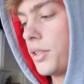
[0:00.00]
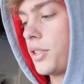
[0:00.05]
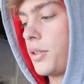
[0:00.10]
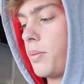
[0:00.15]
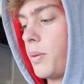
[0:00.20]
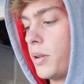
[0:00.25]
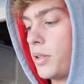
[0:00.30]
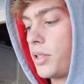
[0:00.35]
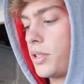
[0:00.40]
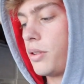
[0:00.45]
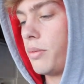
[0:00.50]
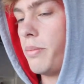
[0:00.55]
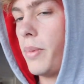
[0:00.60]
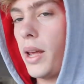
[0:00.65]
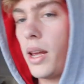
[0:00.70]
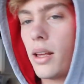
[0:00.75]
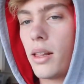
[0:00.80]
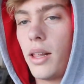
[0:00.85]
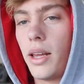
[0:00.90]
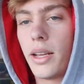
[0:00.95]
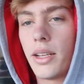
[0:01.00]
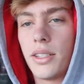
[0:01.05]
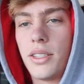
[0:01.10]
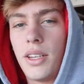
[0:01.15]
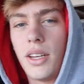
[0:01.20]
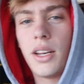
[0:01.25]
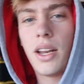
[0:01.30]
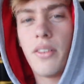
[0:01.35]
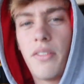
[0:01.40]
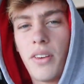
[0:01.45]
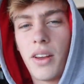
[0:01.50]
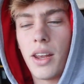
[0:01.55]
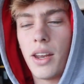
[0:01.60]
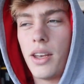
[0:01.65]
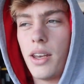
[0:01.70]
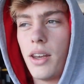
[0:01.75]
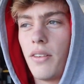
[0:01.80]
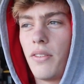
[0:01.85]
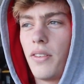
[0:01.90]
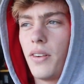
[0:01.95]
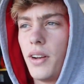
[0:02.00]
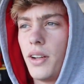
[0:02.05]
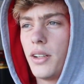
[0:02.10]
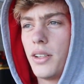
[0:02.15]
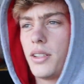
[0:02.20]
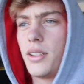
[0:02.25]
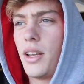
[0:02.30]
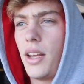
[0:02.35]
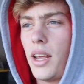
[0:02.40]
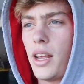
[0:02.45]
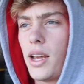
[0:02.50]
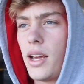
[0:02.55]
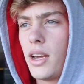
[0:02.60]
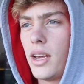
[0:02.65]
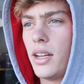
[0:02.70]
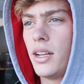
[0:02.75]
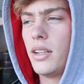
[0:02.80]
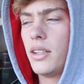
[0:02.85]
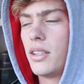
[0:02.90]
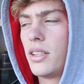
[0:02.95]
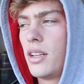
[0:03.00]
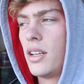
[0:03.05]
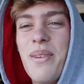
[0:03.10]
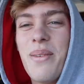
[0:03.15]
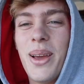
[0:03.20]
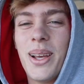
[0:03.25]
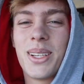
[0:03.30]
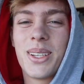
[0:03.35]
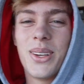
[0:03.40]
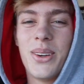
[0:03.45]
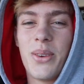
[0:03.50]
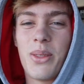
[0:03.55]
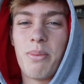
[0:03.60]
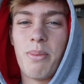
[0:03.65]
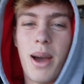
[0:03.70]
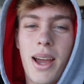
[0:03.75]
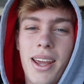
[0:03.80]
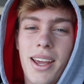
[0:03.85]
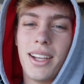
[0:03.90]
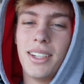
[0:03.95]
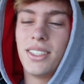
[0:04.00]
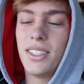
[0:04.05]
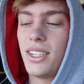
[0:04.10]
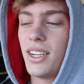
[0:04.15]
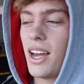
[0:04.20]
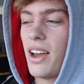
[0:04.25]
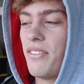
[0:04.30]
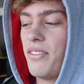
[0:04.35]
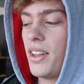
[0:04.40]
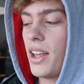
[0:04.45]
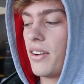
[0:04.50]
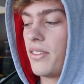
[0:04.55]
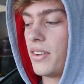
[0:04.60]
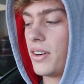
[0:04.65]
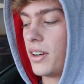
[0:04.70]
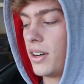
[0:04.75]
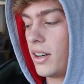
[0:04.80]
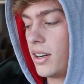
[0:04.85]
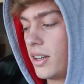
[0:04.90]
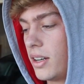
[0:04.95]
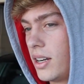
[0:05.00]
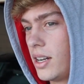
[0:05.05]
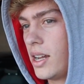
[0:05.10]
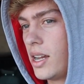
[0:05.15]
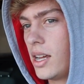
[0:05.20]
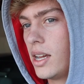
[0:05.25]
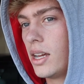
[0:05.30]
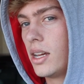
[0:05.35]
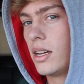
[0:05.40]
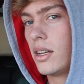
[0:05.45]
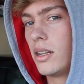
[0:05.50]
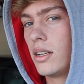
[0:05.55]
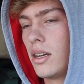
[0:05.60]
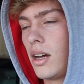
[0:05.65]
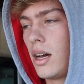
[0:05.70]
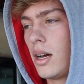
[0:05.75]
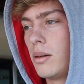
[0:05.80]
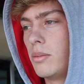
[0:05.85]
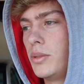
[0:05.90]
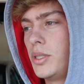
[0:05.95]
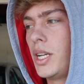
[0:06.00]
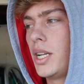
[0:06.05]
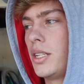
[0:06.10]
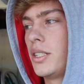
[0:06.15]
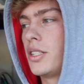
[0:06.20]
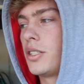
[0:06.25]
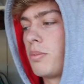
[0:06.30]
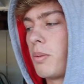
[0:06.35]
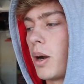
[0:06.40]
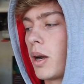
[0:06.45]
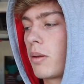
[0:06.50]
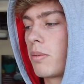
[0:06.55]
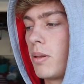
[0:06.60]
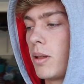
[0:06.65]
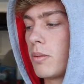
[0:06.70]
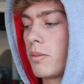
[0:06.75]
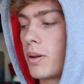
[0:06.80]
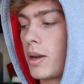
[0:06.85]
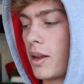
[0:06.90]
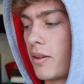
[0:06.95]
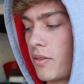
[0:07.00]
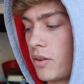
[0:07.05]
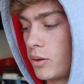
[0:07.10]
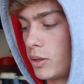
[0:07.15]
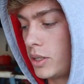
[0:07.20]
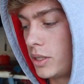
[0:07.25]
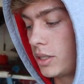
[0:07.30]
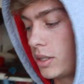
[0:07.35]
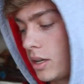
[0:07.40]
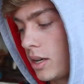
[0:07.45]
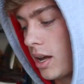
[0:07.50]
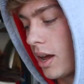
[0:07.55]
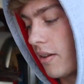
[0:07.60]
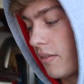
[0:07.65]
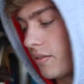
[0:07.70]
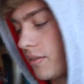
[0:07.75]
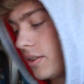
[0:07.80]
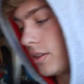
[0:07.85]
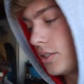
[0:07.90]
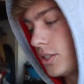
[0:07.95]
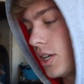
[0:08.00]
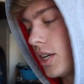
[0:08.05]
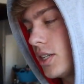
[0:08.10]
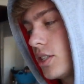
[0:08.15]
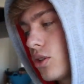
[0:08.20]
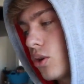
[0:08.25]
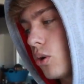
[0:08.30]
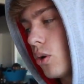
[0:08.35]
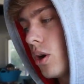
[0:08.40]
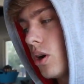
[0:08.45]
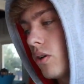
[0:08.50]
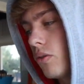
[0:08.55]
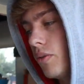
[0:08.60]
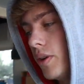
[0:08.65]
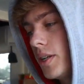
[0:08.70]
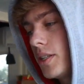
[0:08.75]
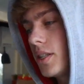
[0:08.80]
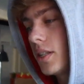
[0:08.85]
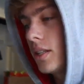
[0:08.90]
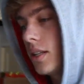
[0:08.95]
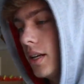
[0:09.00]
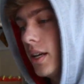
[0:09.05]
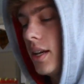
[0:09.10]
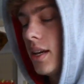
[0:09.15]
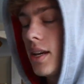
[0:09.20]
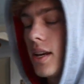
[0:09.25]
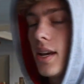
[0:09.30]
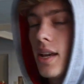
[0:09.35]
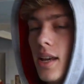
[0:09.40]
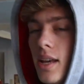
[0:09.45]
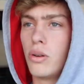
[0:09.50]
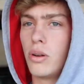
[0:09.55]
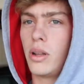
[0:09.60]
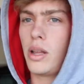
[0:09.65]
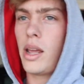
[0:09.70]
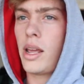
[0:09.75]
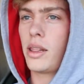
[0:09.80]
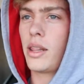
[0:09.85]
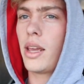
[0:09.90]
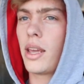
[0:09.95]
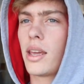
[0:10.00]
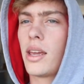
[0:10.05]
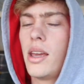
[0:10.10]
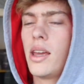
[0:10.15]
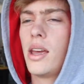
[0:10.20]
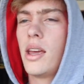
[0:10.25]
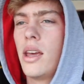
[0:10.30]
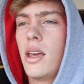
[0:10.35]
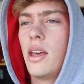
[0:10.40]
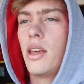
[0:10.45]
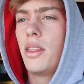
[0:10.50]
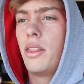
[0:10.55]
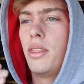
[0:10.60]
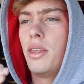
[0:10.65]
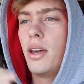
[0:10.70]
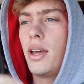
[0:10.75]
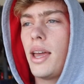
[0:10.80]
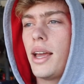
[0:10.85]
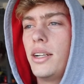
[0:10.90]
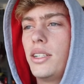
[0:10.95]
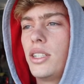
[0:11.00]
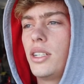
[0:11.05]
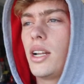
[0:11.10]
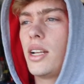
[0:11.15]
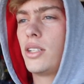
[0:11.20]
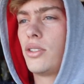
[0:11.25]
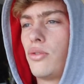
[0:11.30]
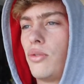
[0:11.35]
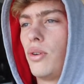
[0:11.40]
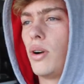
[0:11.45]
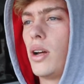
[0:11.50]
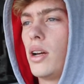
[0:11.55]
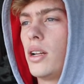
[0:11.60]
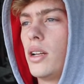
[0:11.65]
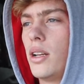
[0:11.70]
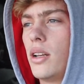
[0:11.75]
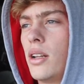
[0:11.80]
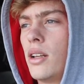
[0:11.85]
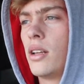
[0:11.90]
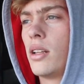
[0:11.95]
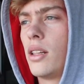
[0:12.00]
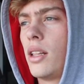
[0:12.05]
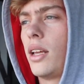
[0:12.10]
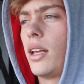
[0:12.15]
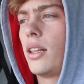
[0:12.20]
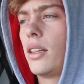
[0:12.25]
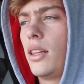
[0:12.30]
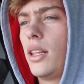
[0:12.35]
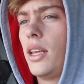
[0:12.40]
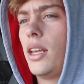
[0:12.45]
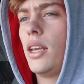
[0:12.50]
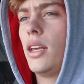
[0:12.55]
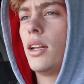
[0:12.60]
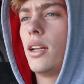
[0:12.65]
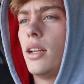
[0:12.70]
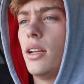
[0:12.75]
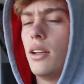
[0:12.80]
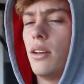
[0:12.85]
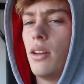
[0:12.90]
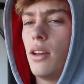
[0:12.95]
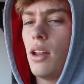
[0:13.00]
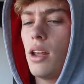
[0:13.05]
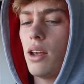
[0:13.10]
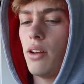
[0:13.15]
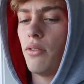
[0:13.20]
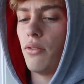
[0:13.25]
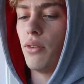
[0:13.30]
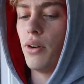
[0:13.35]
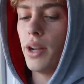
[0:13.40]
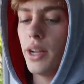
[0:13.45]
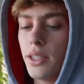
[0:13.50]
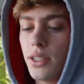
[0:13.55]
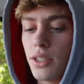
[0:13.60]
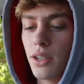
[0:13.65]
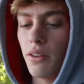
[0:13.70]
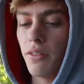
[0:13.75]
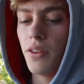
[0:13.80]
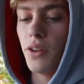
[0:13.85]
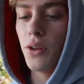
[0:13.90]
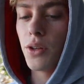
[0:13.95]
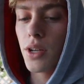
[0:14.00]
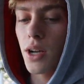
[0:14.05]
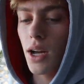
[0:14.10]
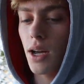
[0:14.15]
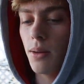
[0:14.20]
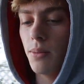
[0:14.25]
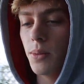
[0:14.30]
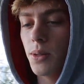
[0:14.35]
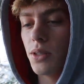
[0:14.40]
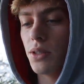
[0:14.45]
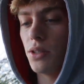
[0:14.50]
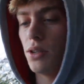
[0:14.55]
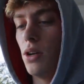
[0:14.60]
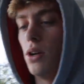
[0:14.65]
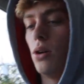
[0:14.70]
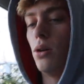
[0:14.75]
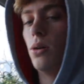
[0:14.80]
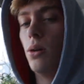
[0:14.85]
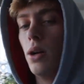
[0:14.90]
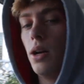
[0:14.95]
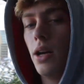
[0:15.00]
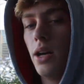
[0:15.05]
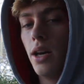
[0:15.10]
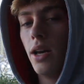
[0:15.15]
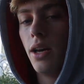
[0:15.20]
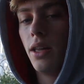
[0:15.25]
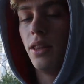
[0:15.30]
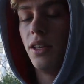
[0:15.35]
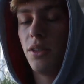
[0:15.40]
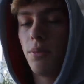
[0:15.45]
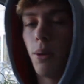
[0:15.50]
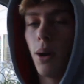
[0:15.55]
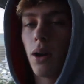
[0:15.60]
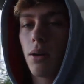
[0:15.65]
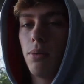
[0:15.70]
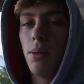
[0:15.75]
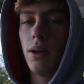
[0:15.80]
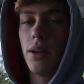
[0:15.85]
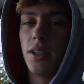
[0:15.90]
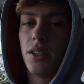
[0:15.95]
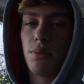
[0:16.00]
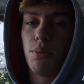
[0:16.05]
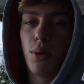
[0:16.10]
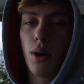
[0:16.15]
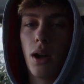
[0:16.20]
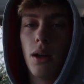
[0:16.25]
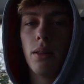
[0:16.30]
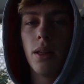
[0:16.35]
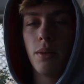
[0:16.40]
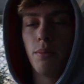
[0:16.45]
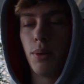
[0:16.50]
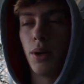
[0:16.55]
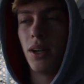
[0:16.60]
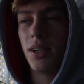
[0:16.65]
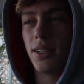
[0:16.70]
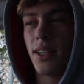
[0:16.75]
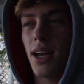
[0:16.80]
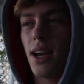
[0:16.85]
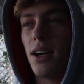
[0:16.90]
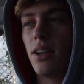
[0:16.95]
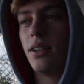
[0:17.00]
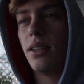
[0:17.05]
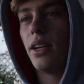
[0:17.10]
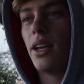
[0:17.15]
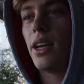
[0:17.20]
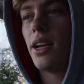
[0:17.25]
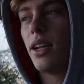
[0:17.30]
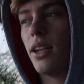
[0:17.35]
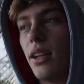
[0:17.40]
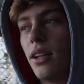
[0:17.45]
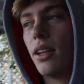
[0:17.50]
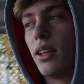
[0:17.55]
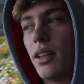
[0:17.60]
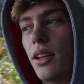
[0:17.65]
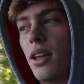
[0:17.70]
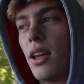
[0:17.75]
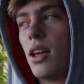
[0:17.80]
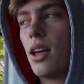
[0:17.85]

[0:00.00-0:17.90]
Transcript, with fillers: are supposed to make like a significant difference. And basically with my engine, I've never um, changed the spark plug, but I've always, I've changed the oil recently. And like the engine has run like lean and, and rich a few times. So the spark plug is probably burnt out and